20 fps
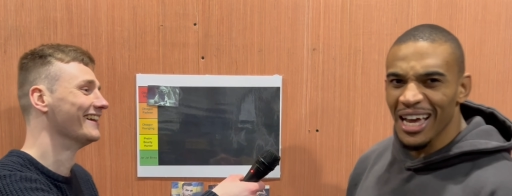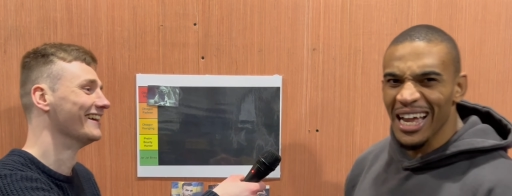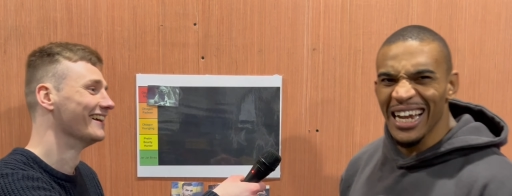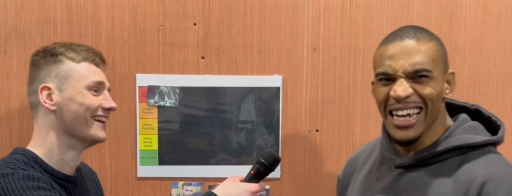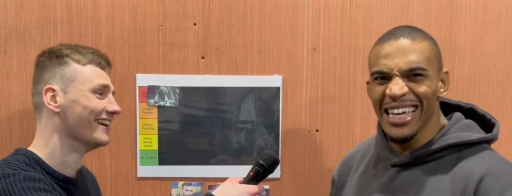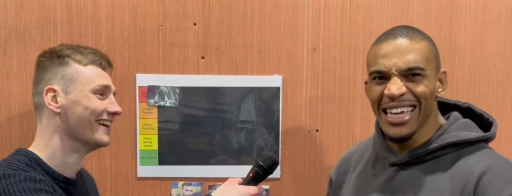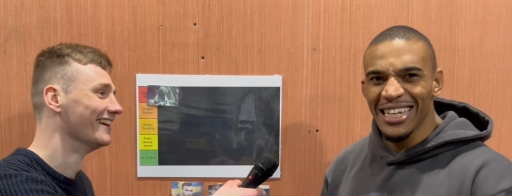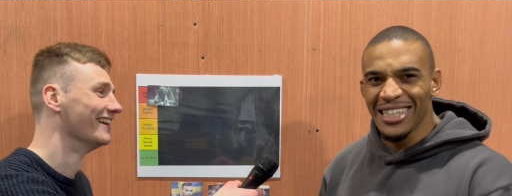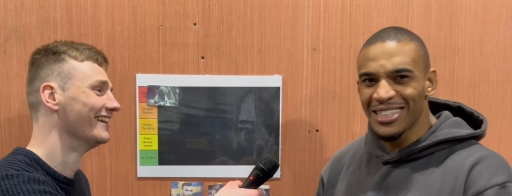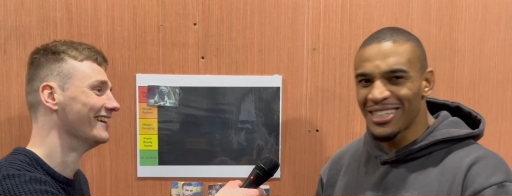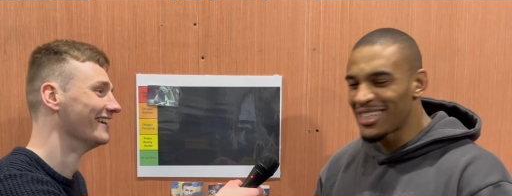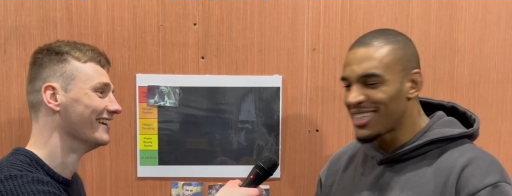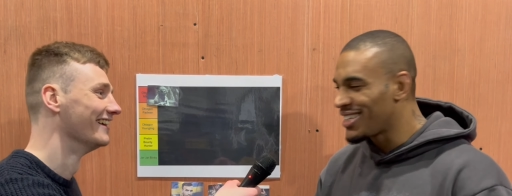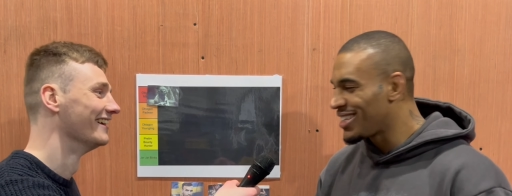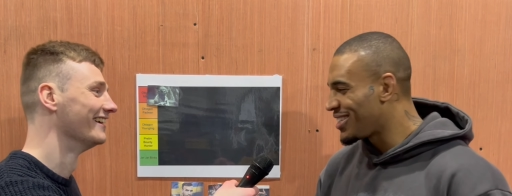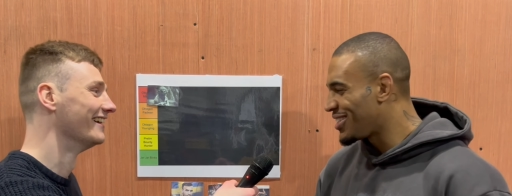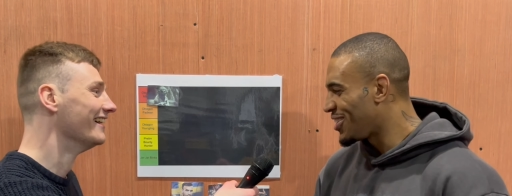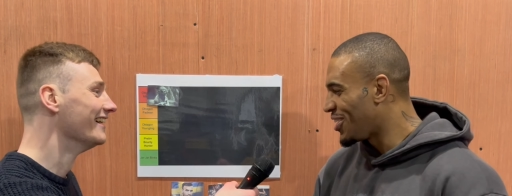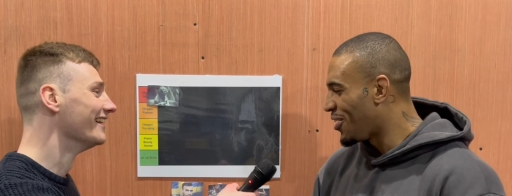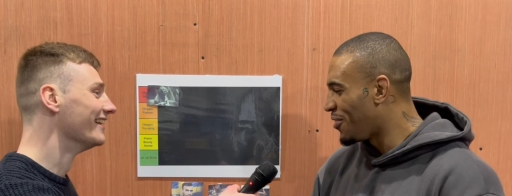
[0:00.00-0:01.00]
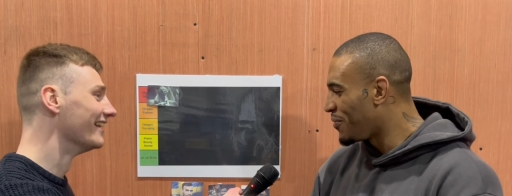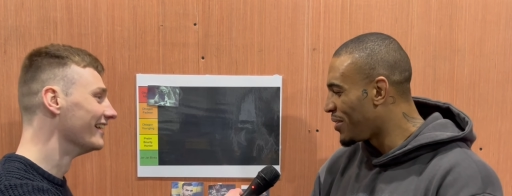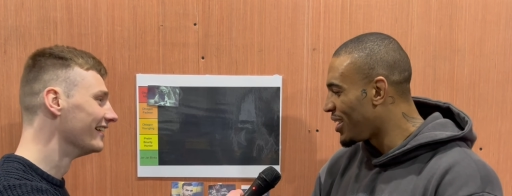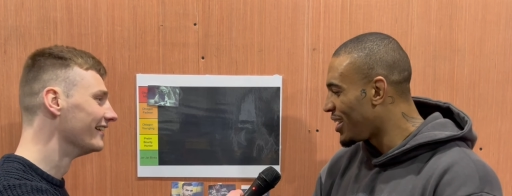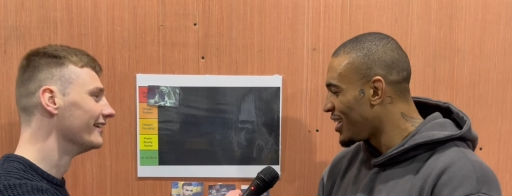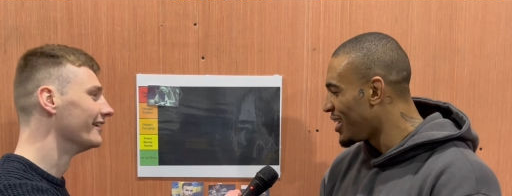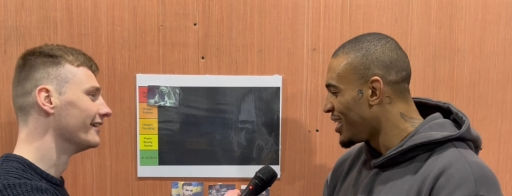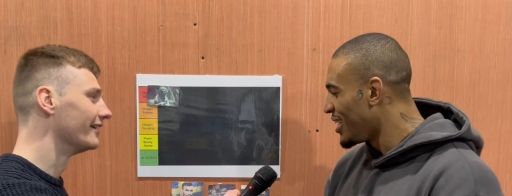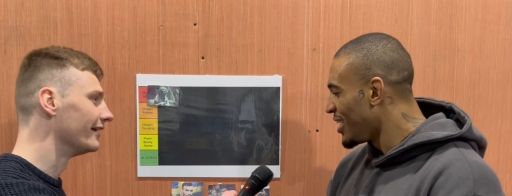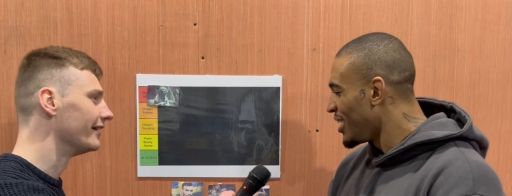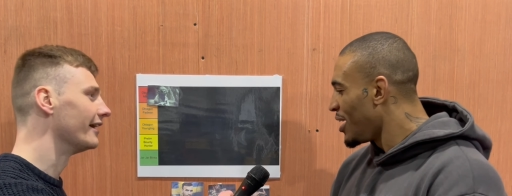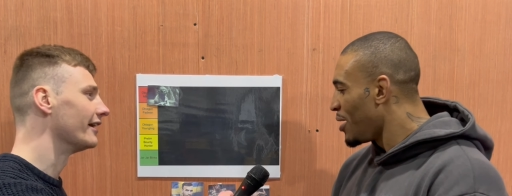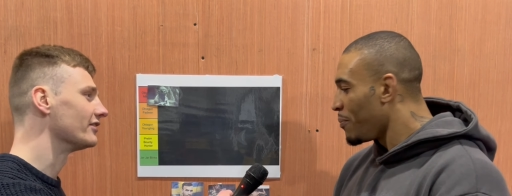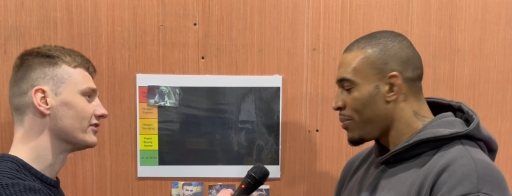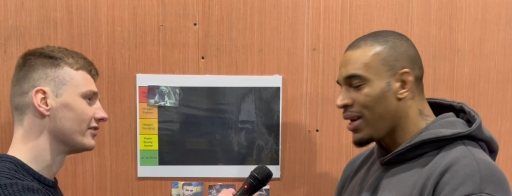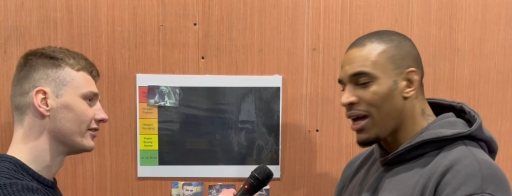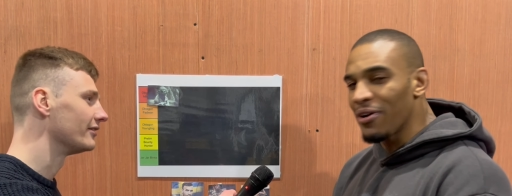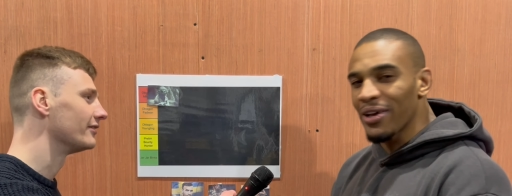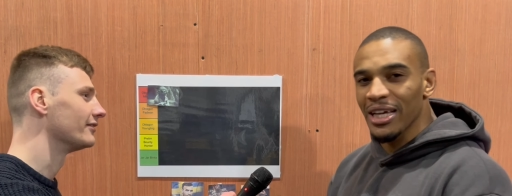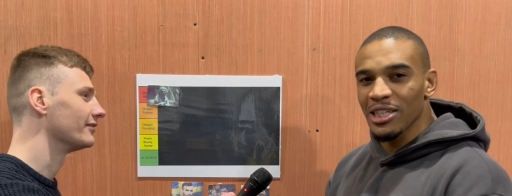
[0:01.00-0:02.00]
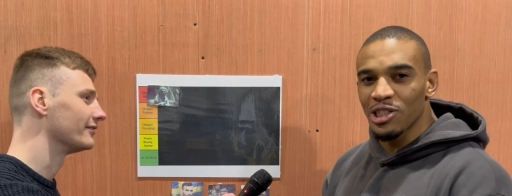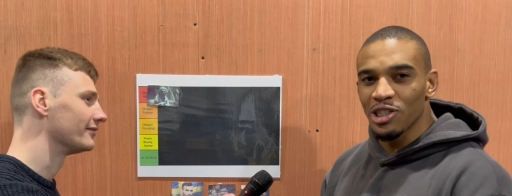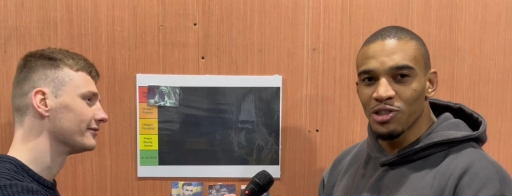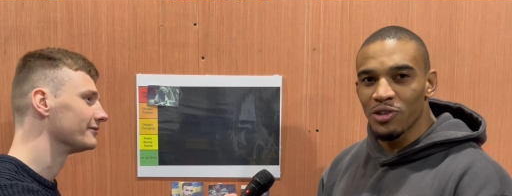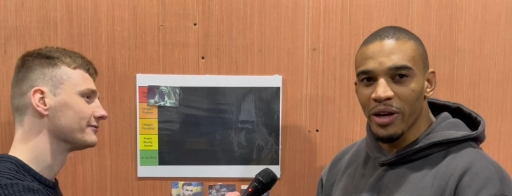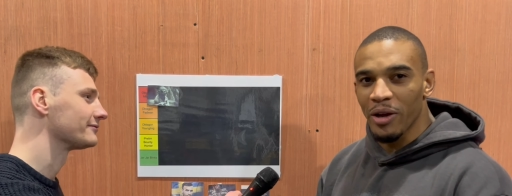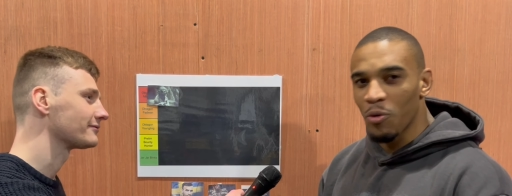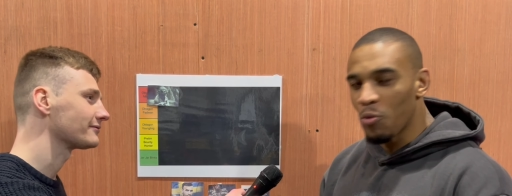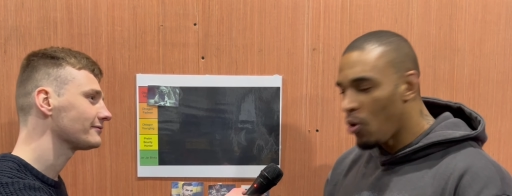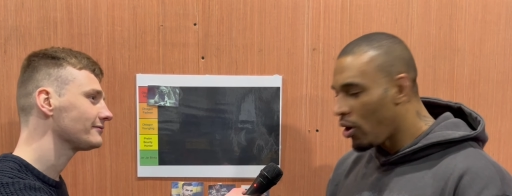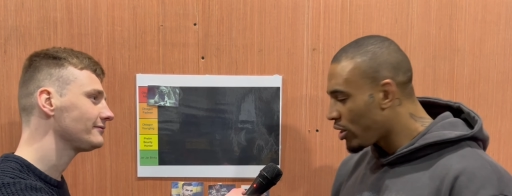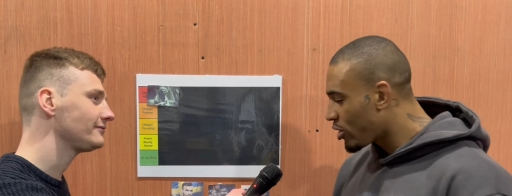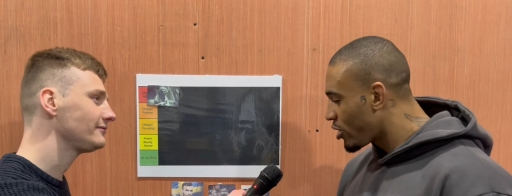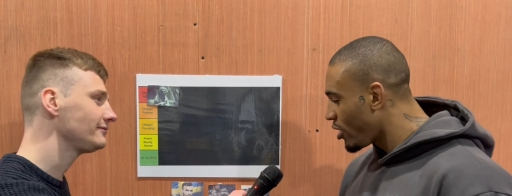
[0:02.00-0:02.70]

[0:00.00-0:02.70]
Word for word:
Speaker 1: elite. Do you know what I mean? But now it gets into it. What